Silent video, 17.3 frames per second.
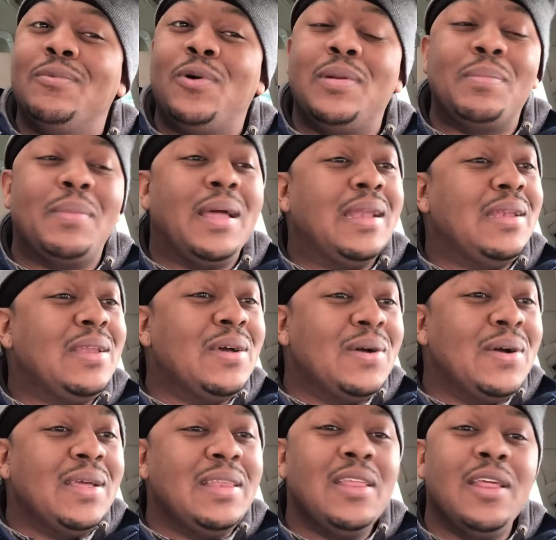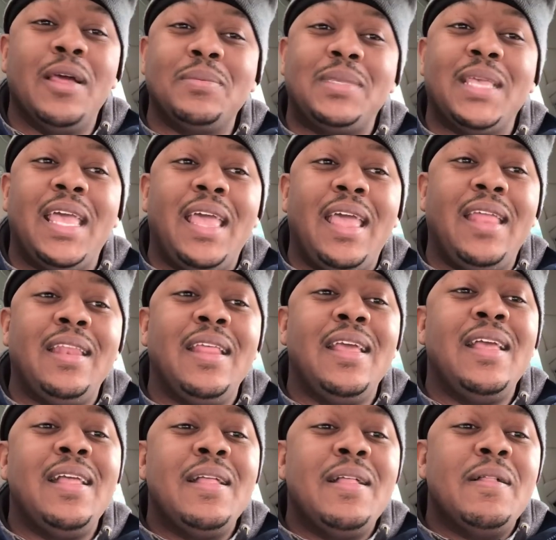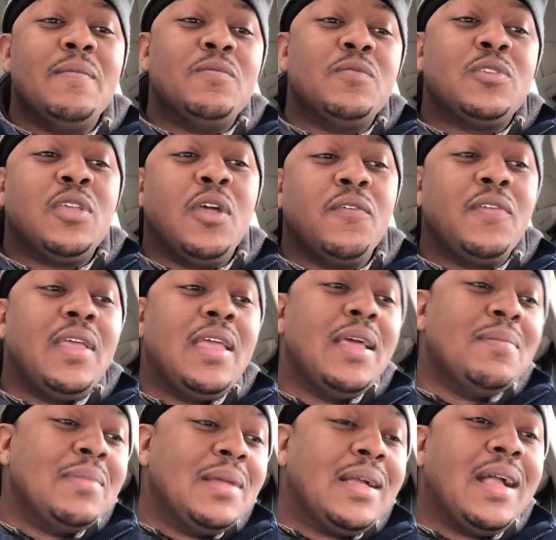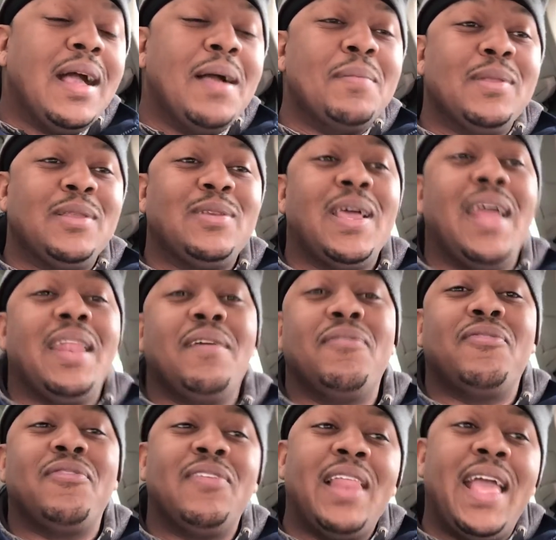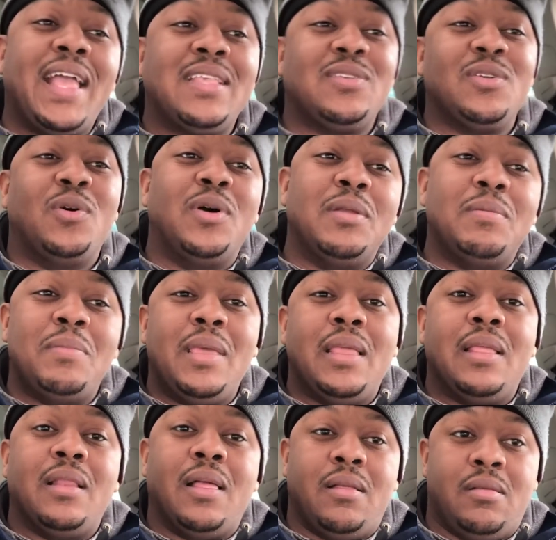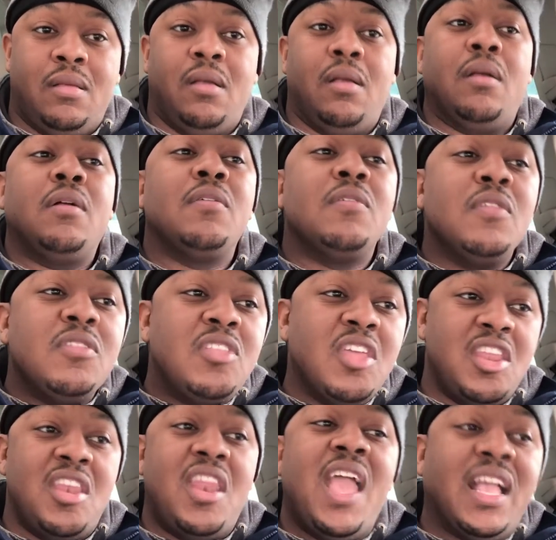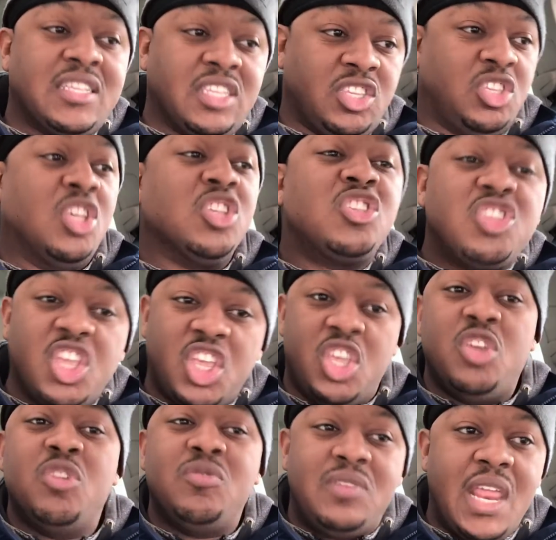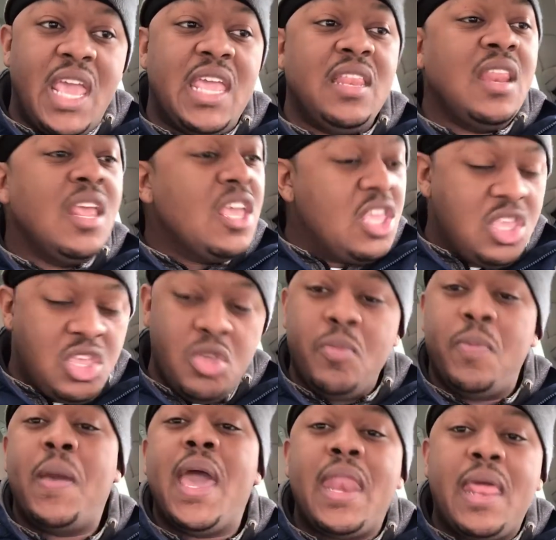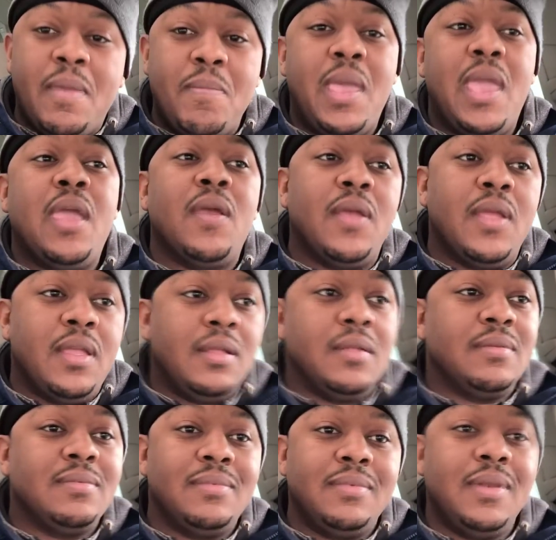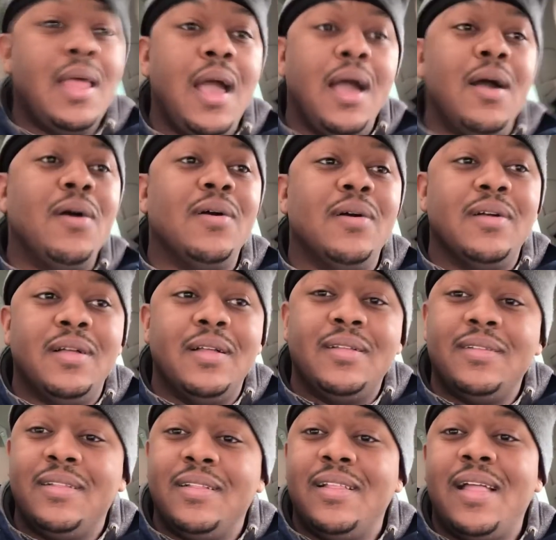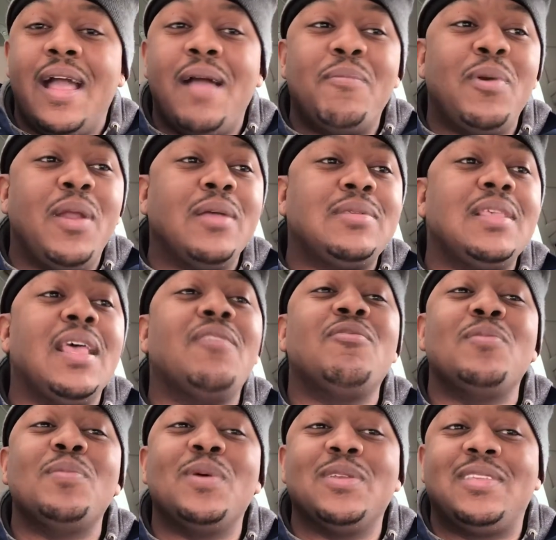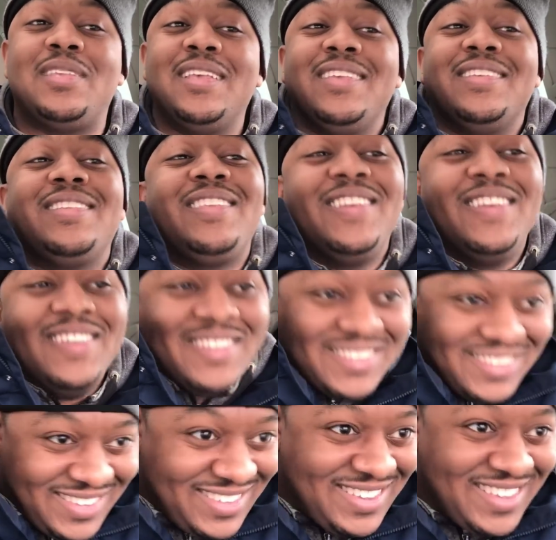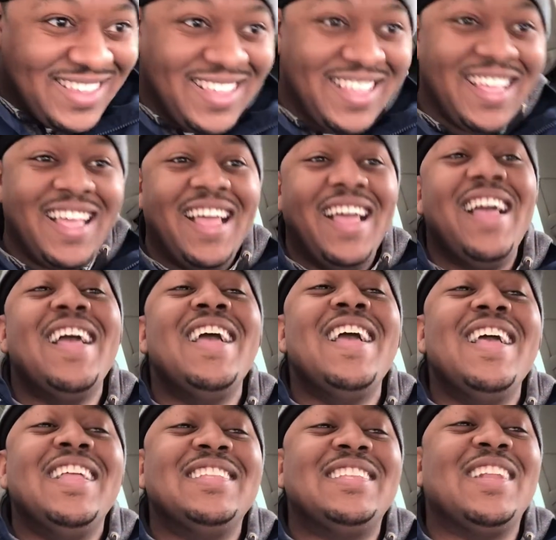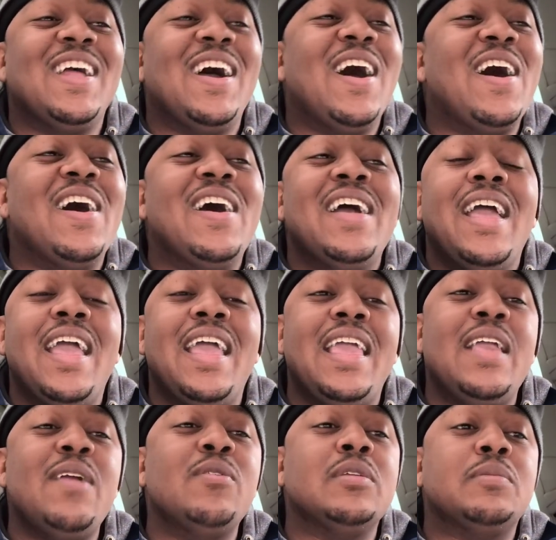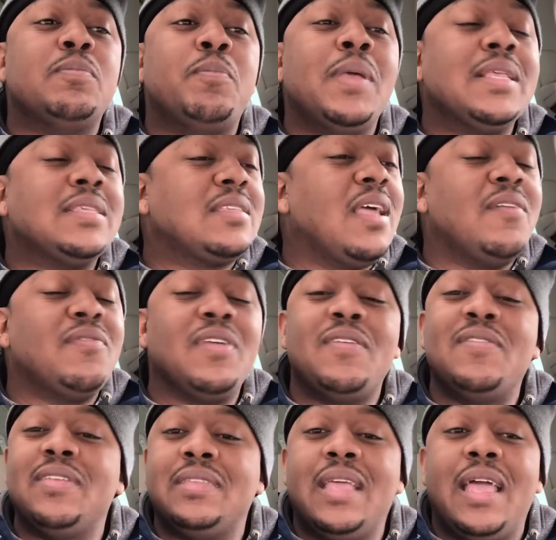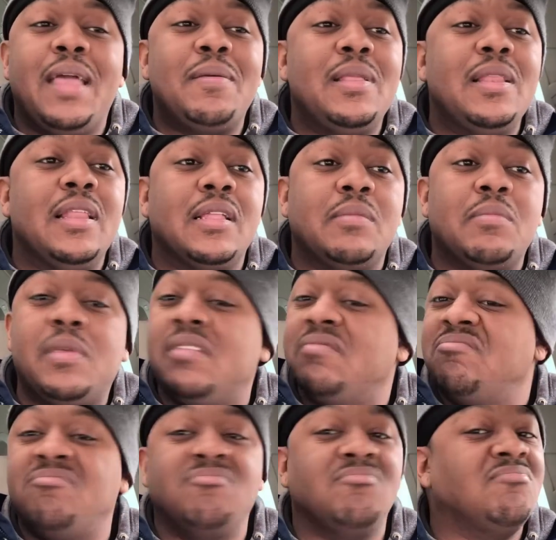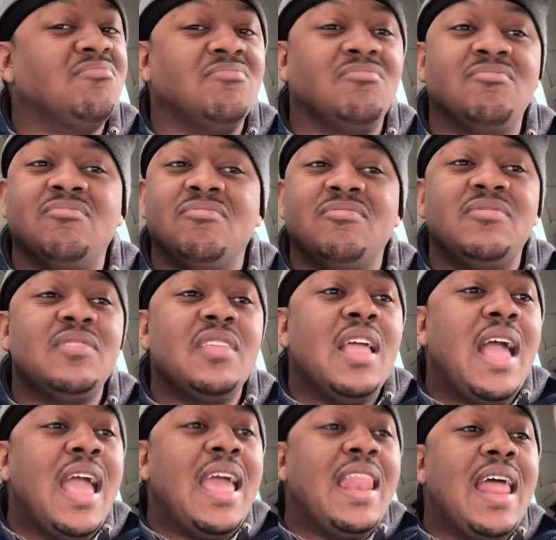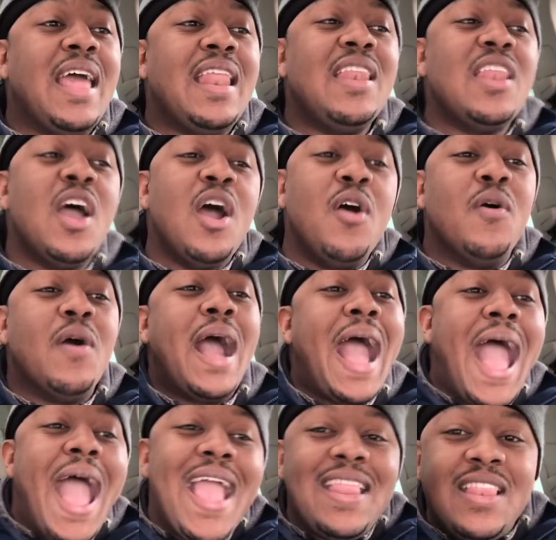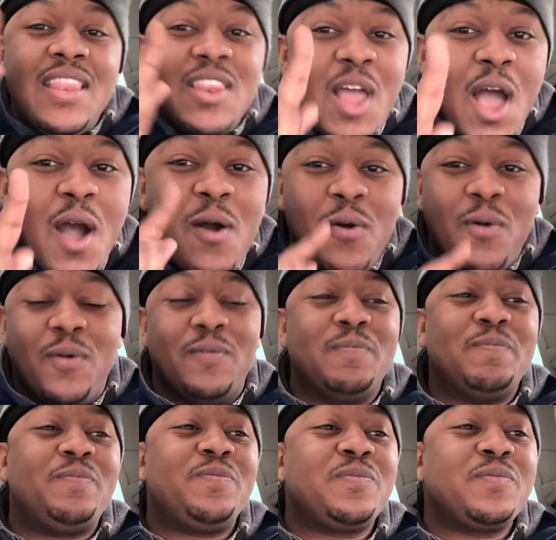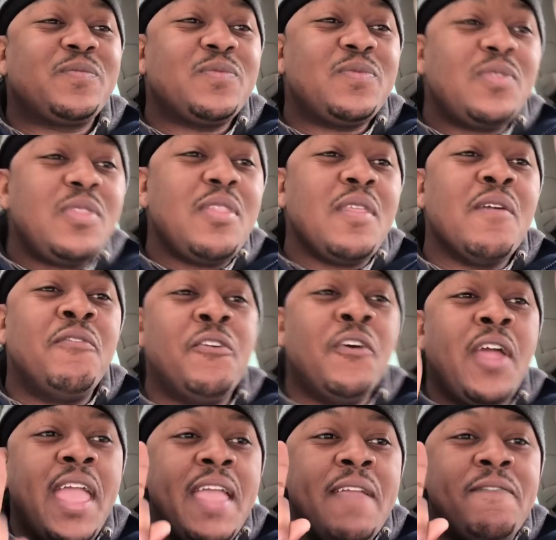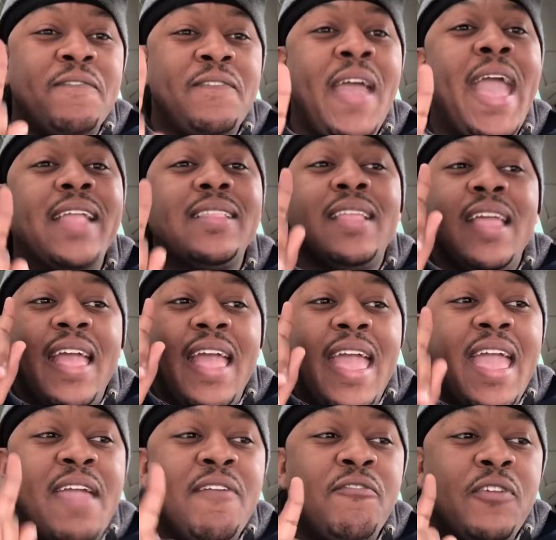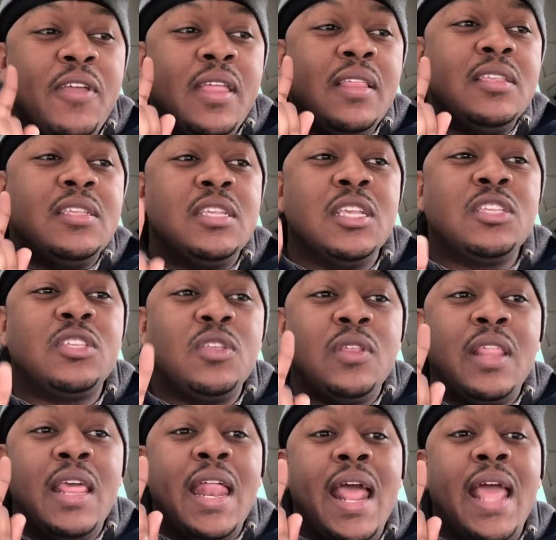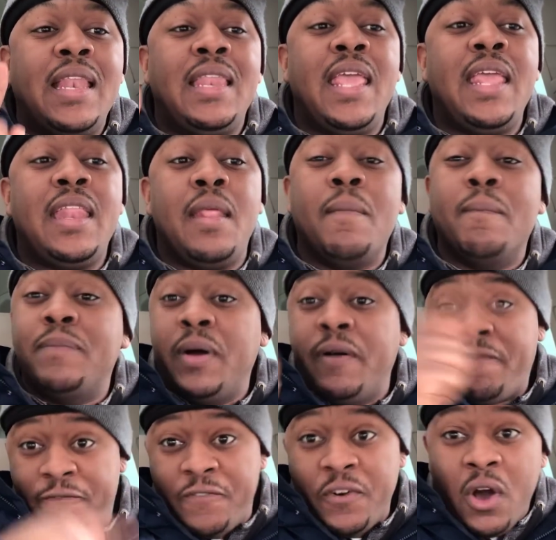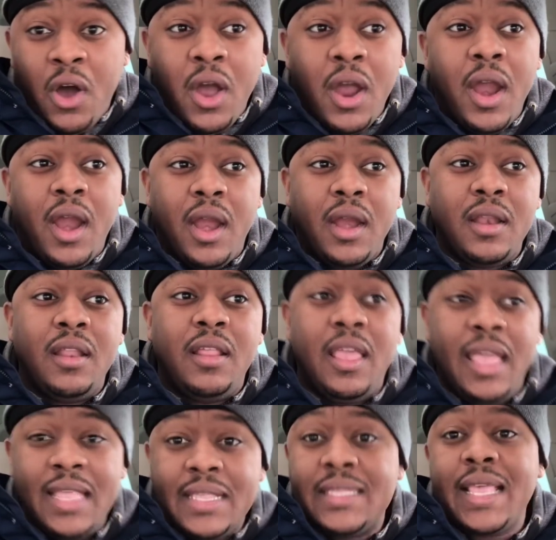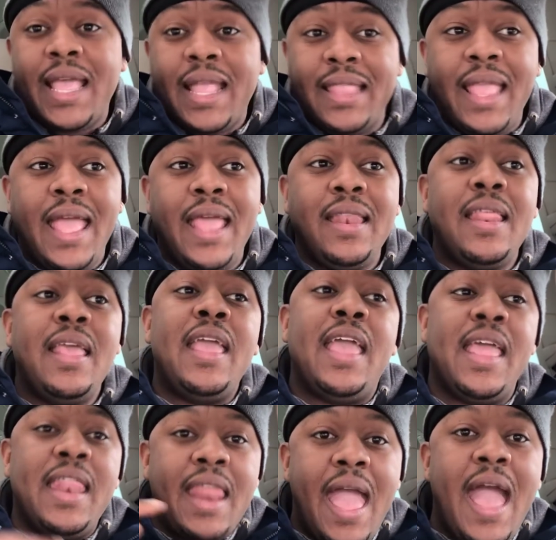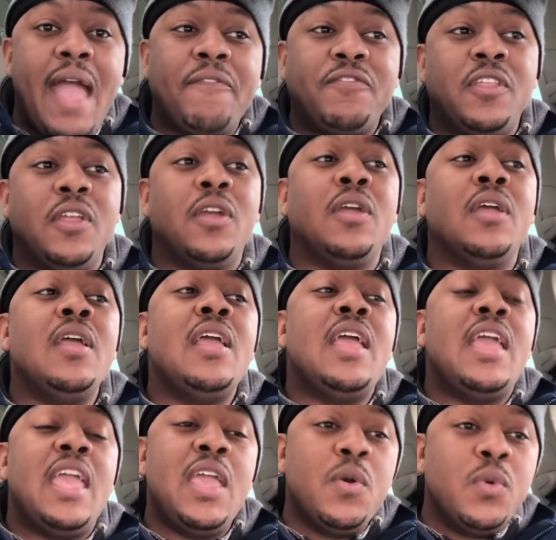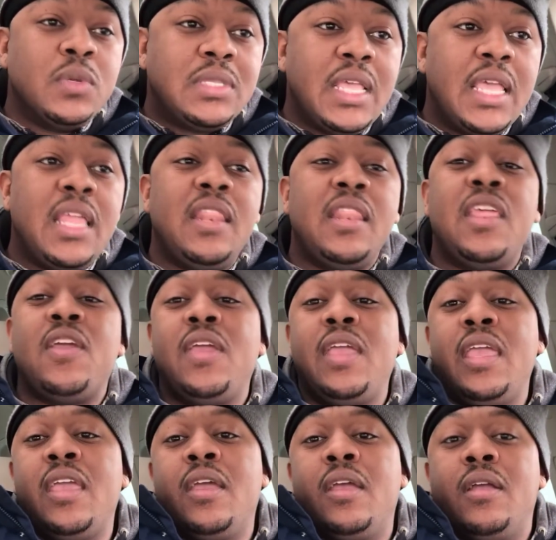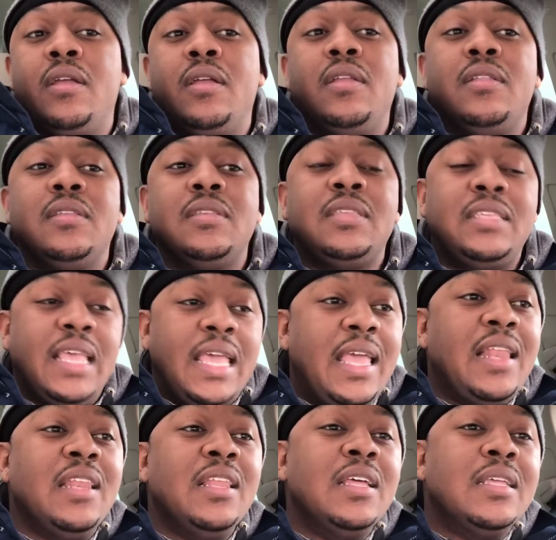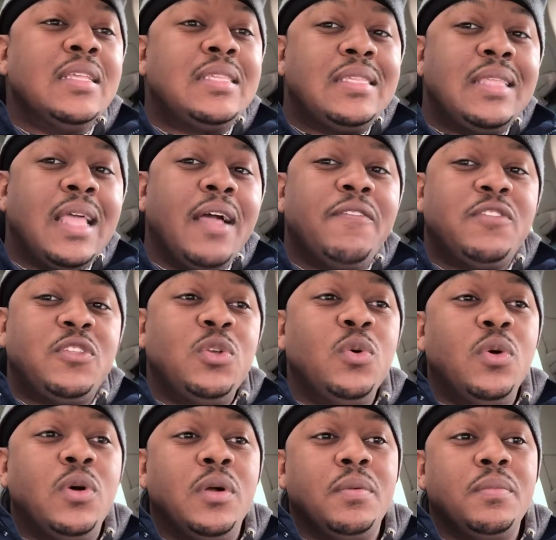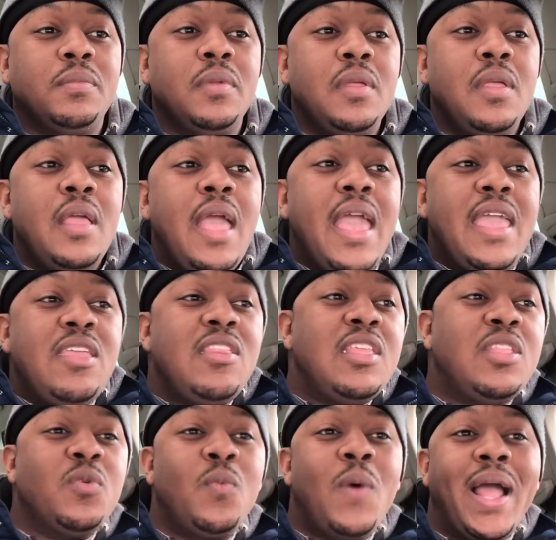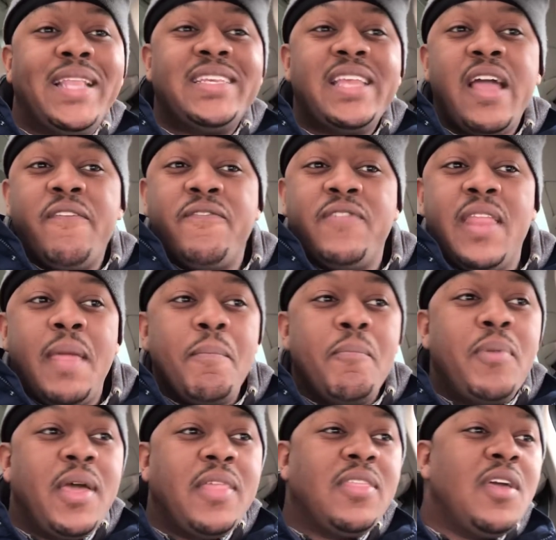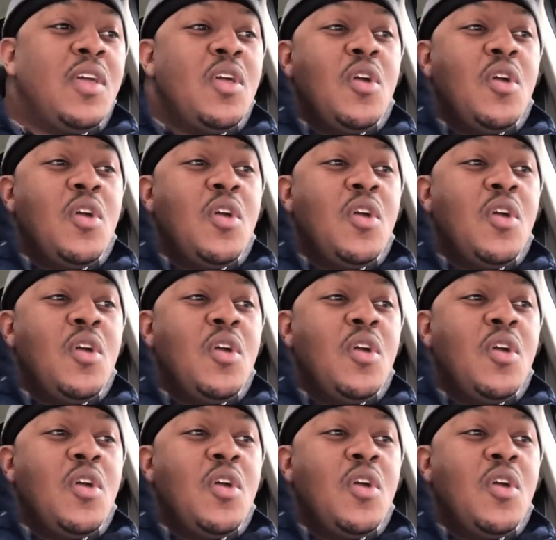What am I doing? You know what I'm saying? So for him to come and try to flex on me, huh, the next sister you date, you better marry. No, I brought several more sisters to the hall, and he was pissed off every time he looked at me. Mm-hmm. And I know, I know for a fact, every sister that I dated before he said that, and after he was in their ear saying little stuff to him. Hey, you need to watch out for that brother.